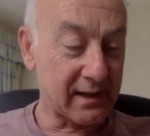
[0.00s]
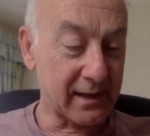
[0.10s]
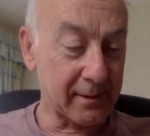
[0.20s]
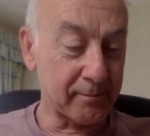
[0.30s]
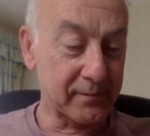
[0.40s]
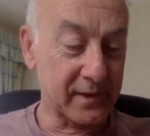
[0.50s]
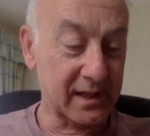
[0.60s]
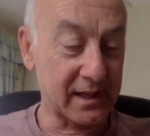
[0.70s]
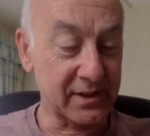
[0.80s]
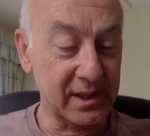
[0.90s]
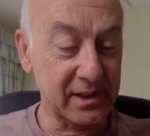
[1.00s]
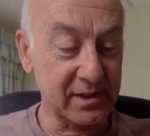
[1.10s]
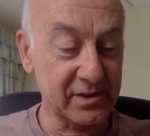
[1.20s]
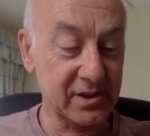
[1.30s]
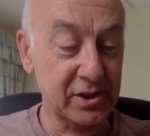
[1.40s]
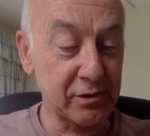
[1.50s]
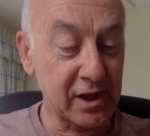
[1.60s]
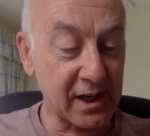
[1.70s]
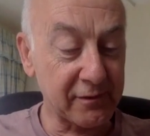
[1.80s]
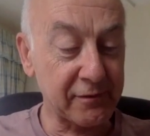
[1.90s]
I think as you
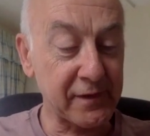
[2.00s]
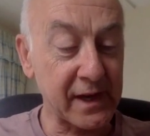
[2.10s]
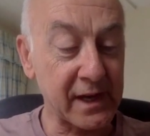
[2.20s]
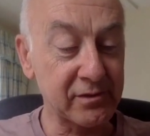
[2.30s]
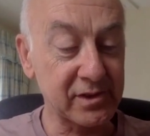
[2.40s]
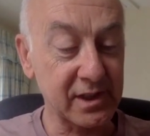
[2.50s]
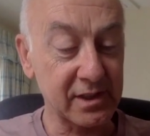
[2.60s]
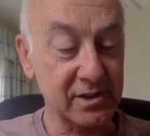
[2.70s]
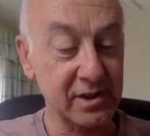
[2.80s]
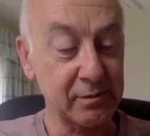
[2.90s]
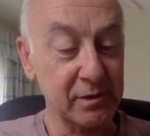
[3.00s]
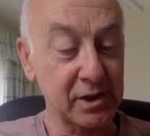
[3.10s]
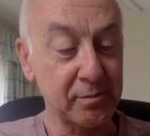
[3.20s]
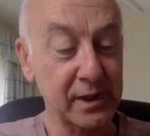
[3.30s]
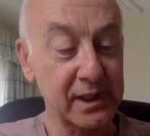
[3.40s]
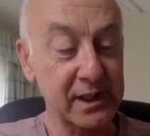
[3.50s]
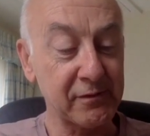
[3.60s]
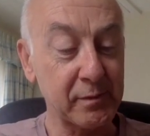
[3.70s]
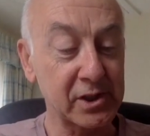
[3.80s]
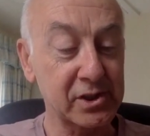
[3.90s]
and I have found, certainly with you being an
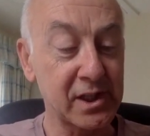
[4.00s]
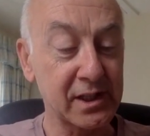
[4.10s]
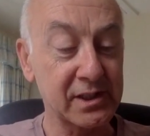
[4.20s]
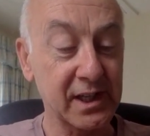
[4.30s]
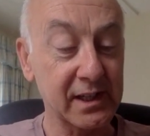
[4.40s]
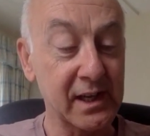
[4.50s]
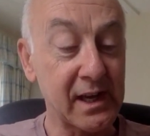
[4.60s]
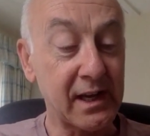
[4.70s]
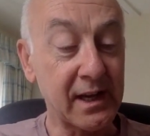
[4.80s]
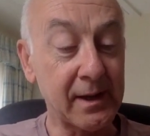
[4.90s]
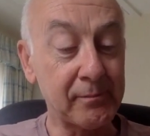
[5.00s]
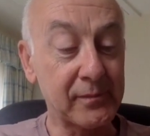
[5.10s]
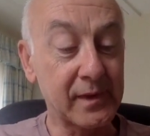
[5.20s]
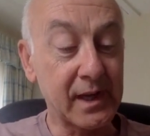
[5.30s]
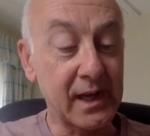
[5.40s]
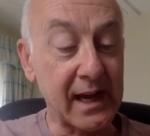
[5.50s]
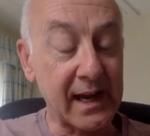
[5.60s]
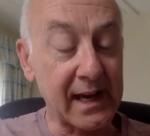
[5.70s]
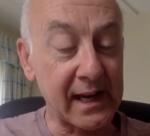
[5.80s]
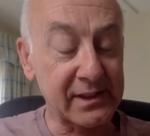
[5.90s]
information architect,
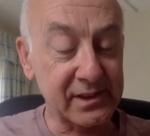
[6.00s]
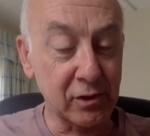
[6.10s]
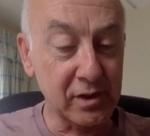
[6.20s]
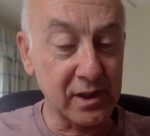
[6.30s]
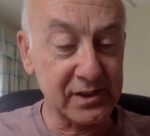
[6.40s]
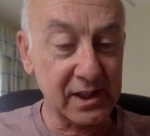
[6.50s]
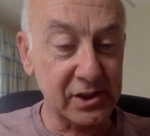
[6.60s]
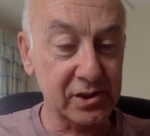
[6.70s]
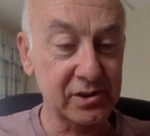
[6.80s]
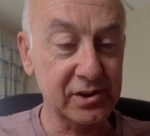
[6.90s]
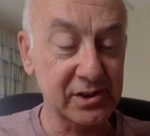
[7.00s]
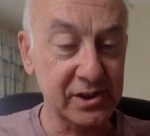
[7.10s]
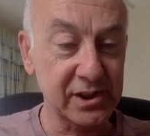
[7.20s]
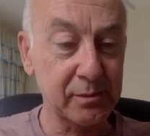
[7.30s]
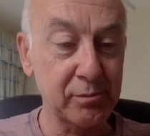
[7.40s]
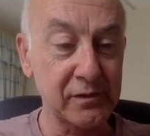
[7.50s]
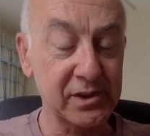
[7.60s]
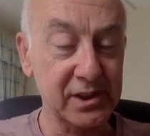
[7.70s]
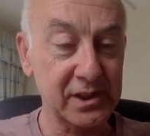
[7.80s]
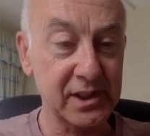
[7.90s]
as organisations consider
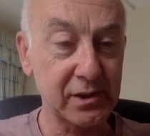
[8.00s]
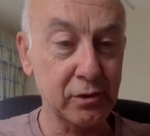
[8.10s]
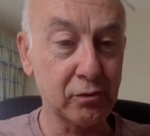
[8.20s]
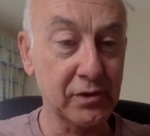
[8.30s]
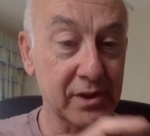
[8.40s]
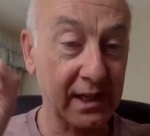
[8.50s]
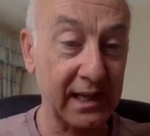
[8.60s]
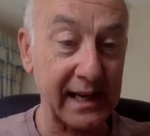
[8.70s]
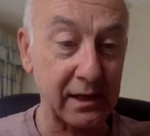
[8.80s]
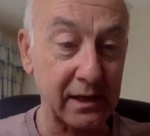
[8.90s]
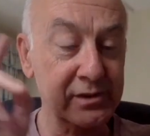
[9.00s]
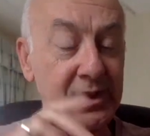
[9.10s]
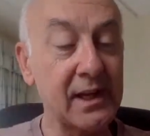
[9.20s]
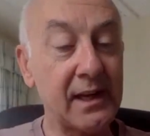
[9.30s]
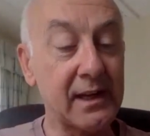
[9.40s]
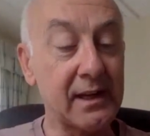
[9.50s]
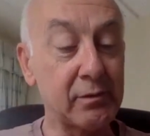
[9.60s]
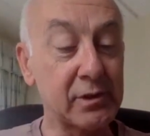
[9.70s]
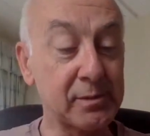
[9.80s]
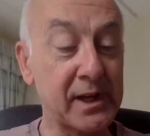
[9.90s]
moving to this thing called the cloud,
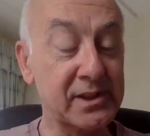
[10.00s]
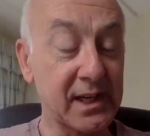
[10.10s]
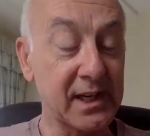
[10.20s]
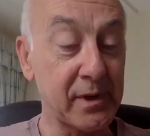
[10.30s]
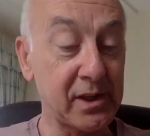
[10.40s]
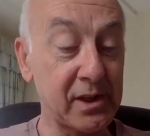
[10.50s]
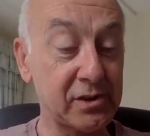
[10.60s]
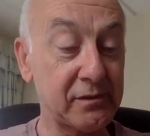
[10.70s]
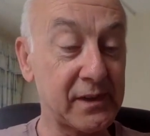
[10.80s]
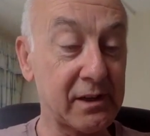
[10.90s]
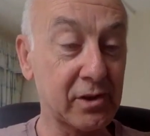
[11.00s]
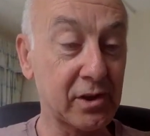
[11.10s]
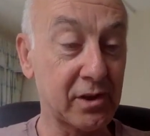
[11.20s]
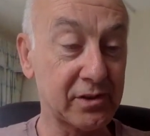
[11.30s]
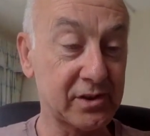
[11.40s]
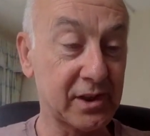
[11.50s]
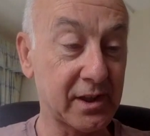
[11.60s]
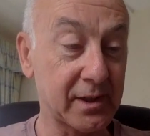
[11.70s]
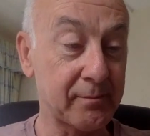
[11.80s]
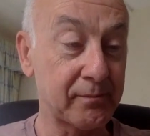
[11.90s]
which basically means you've now got
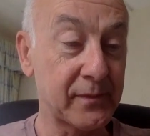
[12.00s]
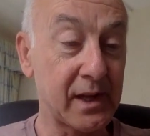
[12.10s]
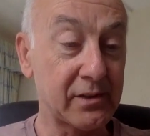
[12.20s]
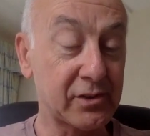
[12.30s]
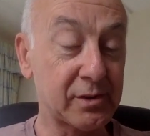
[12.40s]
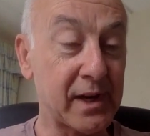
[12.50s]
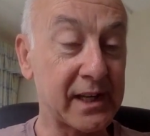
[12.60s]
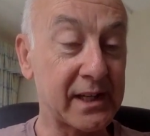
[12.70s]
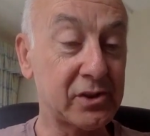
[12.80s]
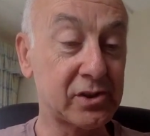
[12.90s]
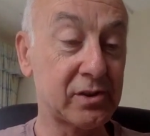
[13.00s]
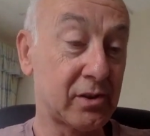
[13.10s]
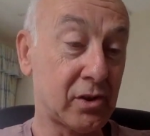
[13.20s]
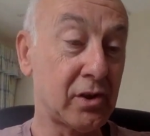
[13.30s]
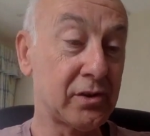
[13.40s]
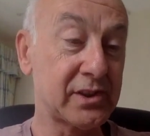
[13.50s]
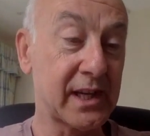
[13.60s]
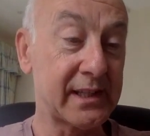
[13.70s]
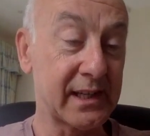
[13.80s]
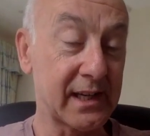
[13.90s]
to manage
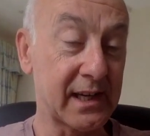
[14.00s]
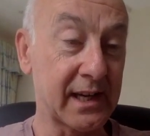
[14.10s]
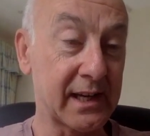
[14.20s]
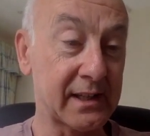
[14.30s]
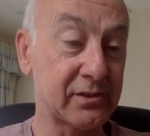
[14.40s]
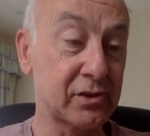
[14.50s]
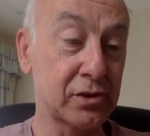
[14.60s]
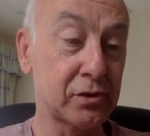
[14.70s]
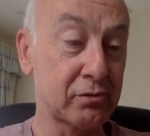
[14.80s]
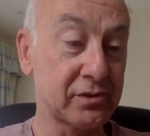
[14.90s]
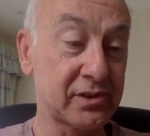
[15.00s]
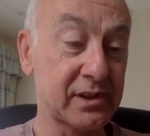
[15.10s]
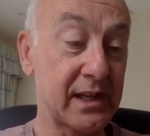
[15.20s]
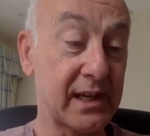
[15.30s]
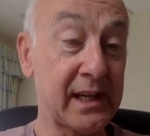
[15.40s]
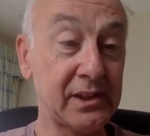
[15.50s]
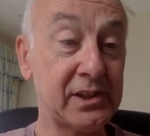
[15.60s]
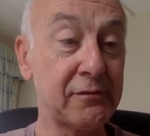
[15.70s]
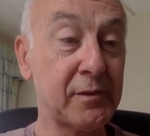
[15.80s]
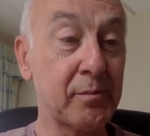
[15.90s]
content and tools in
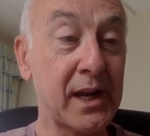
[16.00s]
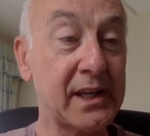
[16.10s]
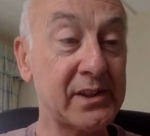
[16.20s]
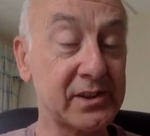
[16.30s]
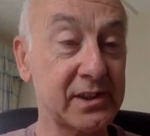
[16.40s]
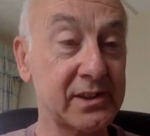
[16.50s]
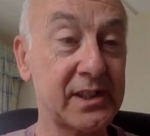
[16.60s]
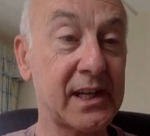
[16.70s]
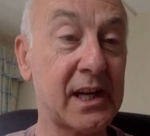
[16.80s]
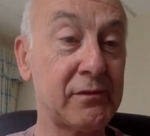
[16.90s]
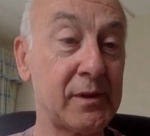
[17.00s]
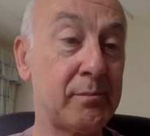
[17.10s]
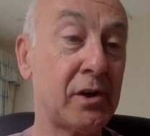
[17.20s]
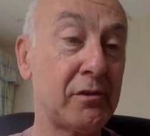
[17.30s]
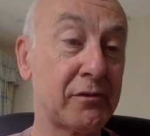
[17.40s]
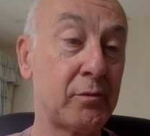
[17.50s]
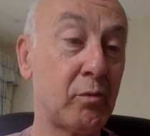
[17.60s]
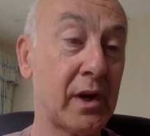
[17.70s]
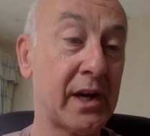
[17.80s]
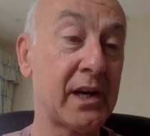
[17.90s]
different places that are remote
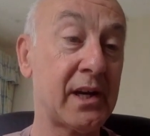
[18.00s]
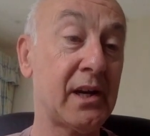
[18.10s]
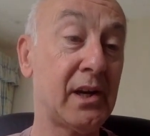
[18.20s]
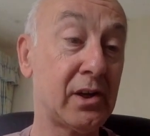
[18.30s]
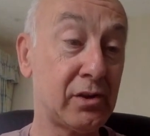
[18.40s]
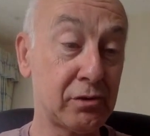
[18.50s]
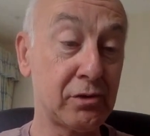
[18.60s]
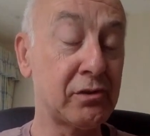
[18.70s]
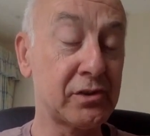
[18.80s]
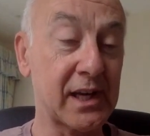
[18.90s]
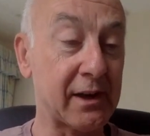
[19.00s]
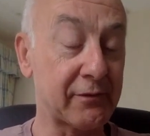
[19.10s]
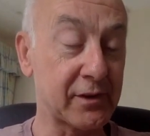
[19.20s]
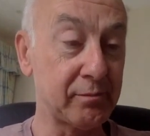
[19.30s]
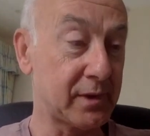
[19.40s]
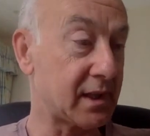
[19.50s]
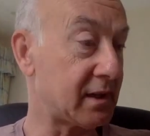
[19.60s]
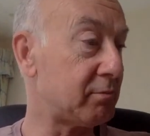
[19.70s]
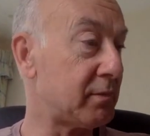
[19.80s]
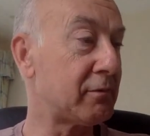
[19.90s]
from where you used to have them.
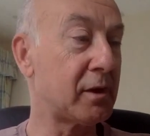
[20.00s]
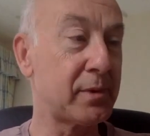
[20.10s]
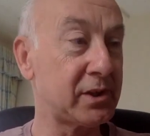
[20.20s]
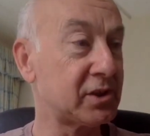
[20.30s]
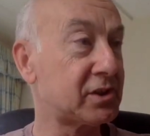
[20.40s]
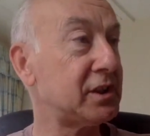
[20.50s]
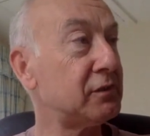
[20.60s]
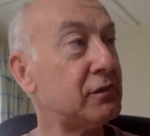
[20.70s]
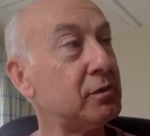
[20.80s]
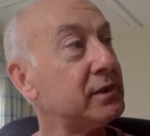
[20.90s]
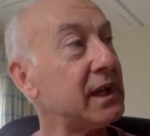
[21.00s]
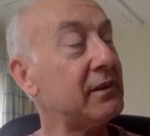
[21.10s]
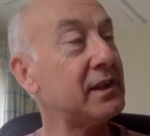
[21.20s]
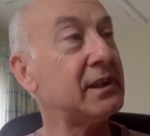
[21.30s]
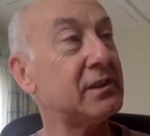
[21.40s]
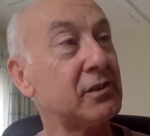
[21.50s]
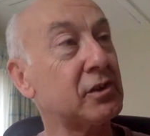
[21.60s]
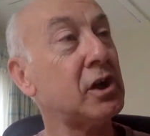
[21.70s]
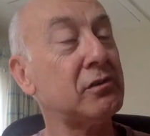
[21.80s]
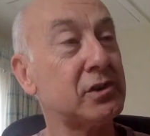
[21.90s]
They may well be just in the room down the end of the
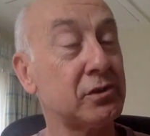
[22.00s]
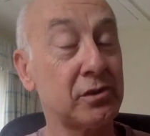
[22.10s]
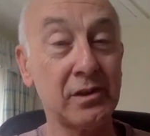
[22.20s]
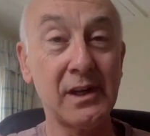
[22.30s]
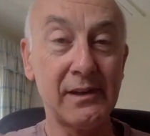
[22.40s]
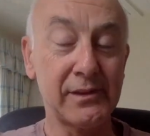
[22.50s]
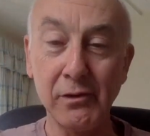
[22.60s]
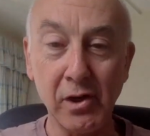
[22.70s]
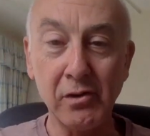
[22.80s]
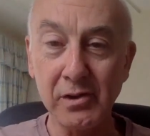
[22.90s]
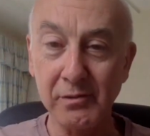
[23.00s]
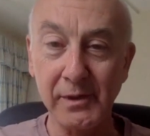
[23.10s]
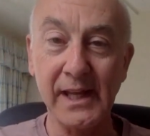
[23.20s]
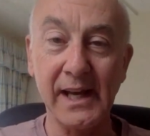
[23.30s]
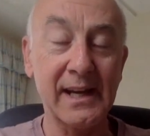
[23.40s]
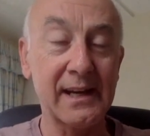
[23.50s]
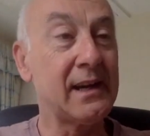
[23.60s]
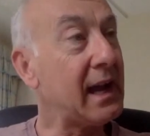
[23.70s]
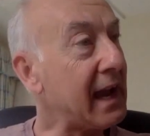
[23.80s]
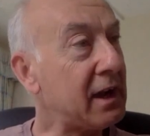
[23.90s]
corridor, no longer with that.
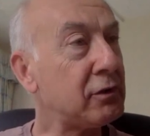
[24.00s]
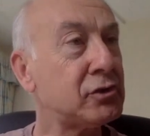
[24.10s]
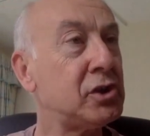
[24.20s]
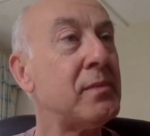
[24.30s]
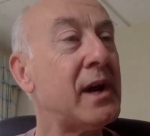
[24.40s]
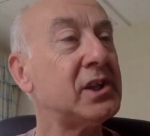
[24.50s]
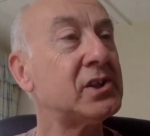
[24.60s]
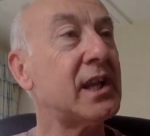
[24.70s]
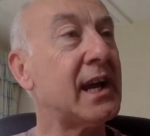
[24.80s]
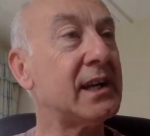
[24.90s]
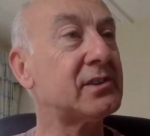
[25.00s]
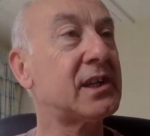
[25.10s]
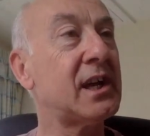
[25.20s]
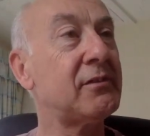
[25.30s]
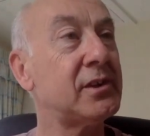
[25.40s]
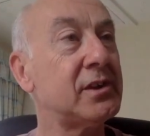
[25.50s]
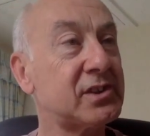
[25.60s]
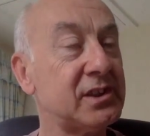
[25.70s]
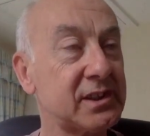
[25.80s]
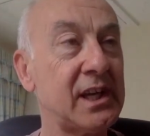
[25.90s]
How do you manage that?
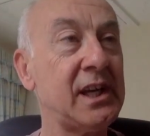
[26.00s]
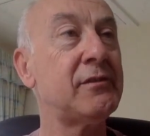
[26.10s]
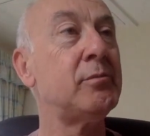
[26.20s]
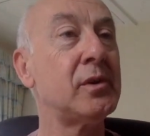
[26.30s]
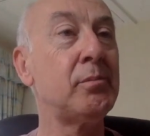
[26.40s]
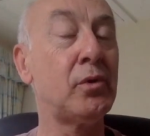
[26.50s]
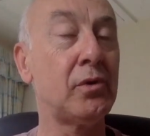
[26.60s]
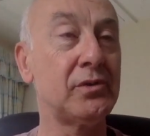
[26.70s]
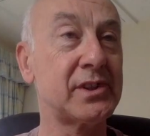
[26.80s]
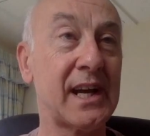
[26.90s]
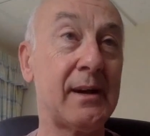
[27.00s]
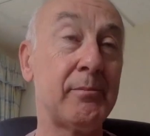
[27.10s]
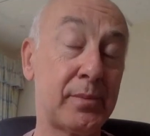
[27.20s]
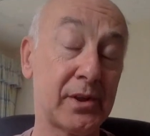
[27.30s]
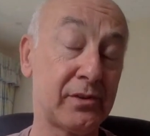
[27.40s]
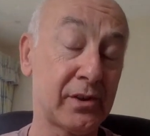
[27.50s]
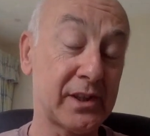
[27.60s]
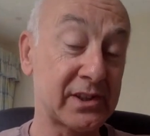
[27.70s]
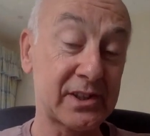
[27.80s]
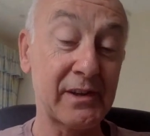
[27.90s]
Governance is even more important to that, but not
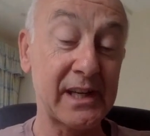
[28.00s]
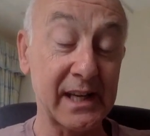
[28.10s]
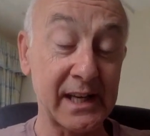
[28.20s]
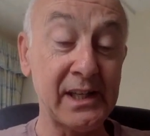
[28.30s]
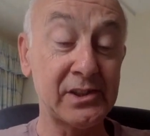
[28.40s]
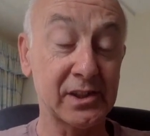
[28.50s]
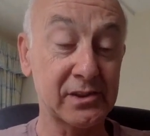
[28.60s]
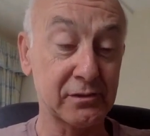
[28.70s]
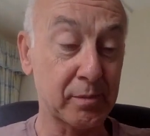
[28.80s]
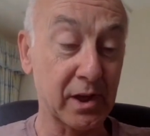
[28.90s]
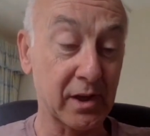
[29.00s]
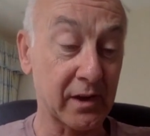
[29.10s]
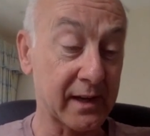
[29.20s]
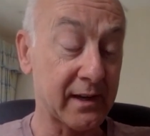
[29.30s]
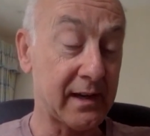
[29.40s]
necessarily easier to apply.